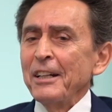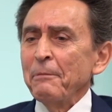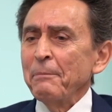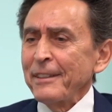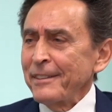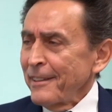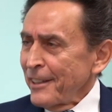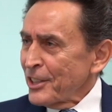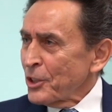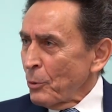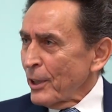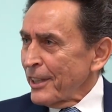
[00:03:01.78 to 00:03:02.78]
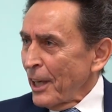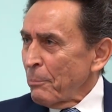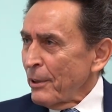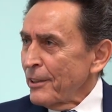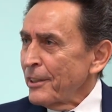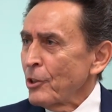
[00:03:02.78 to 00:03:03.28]
But here's what
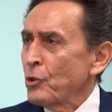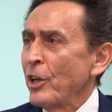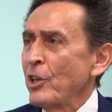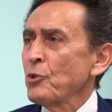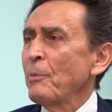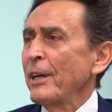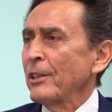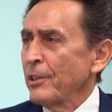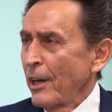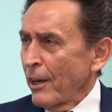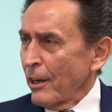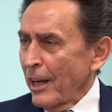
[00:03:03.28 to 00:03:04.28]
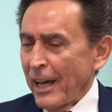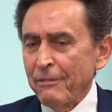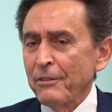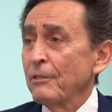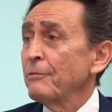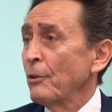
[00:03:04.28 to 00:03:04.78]
happened that changed my entire
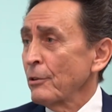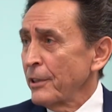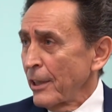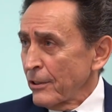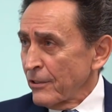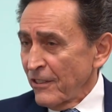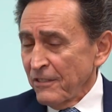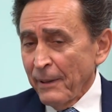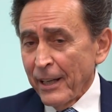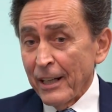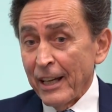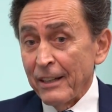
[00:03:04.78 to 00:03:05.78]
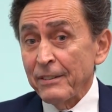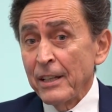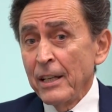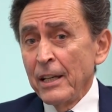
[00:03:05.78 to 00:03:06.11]
life for the rest of my life.